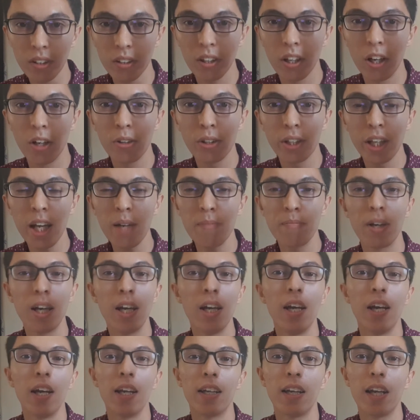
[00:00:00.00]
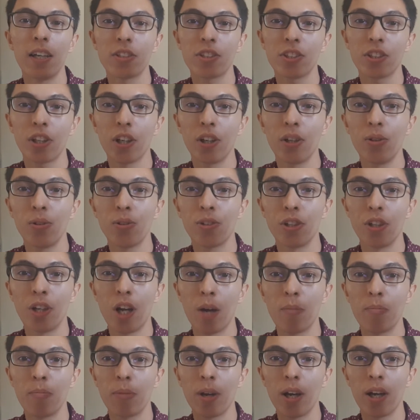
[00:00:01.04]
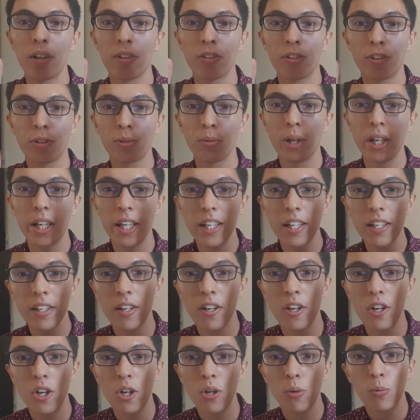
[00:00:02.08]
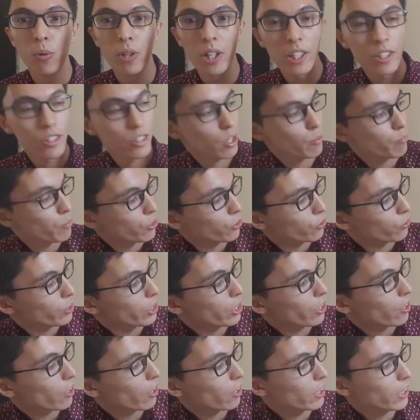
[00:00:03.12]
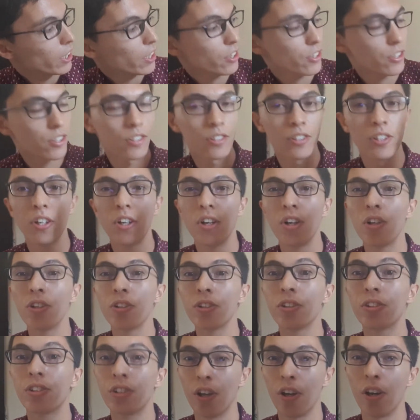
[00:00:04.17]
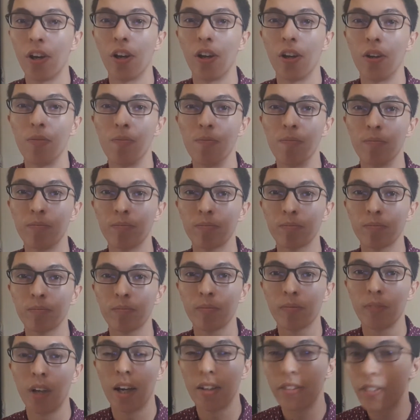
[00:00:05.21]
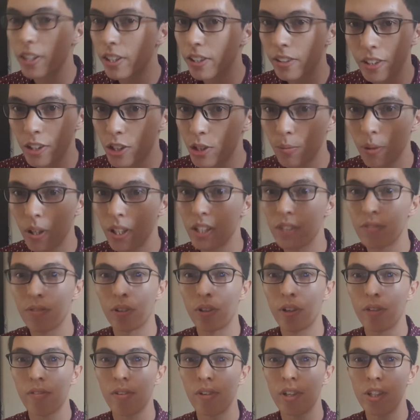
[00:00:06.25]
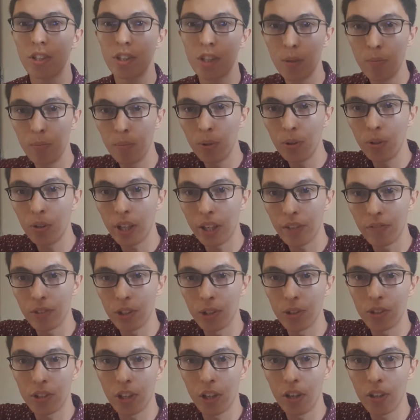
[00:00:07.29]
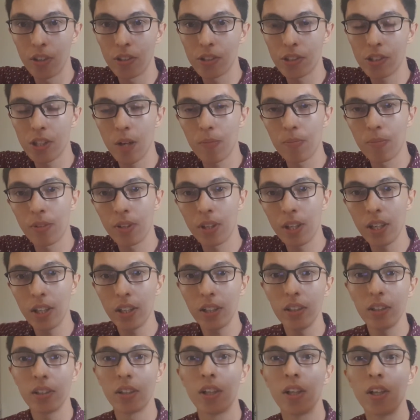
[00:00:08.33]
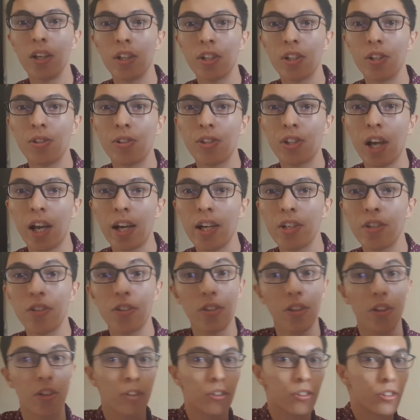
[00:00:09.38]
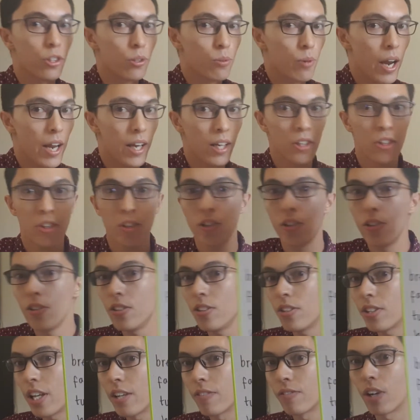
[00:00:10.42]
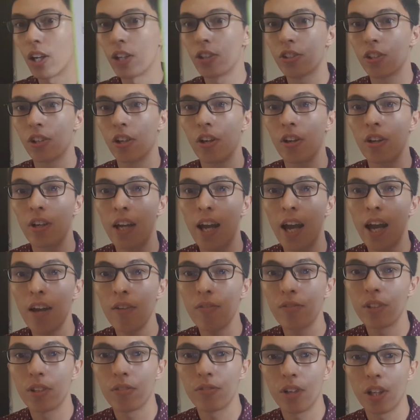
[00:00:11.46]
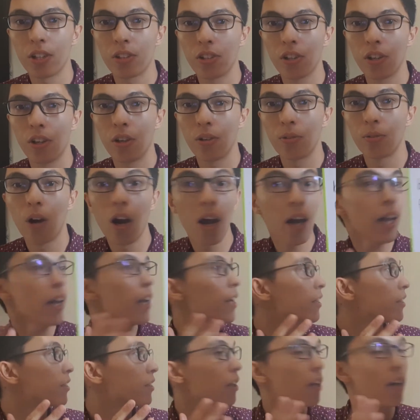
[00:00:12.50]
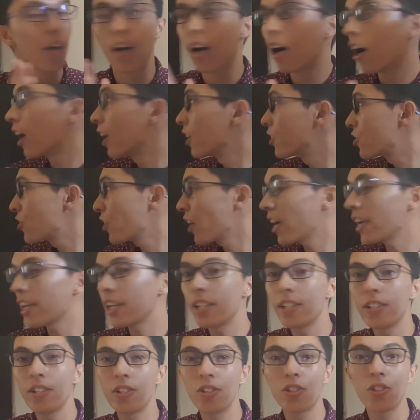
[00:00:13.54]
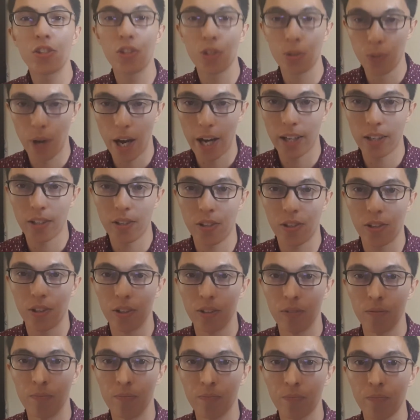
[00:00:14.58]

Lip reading: Okay? Let's go to number 3. What is number 3 on our list? To turn. I think this one is very, very simple. If you turn something, you change the direction. If I turn left, if I turn right, I change direction.